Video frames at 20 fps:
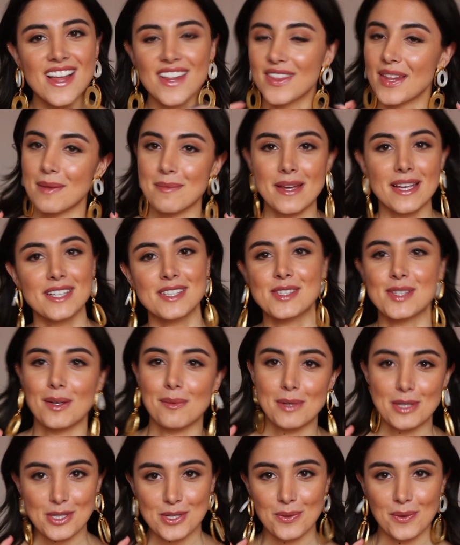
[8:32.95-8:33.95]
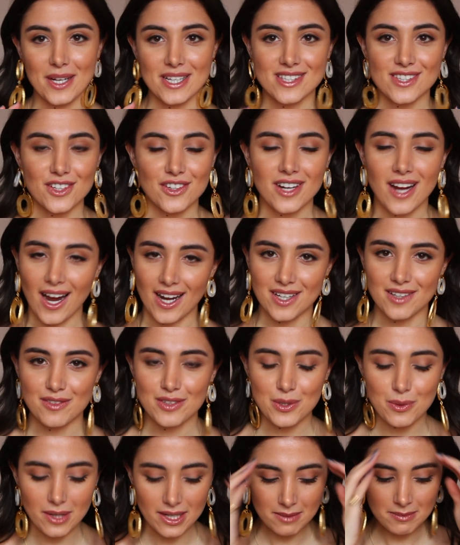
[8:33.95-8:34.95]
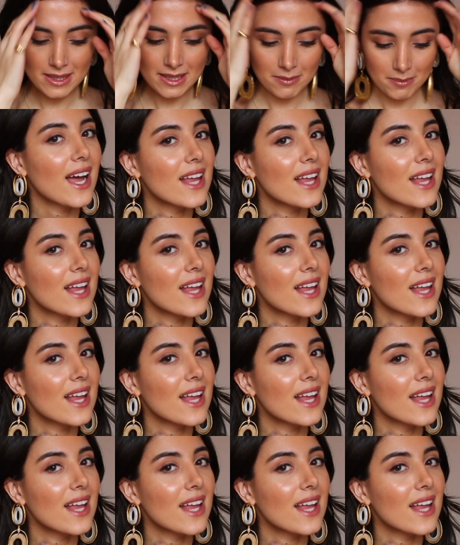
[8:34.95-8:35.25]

They make so much noise, they're kind of annoying me.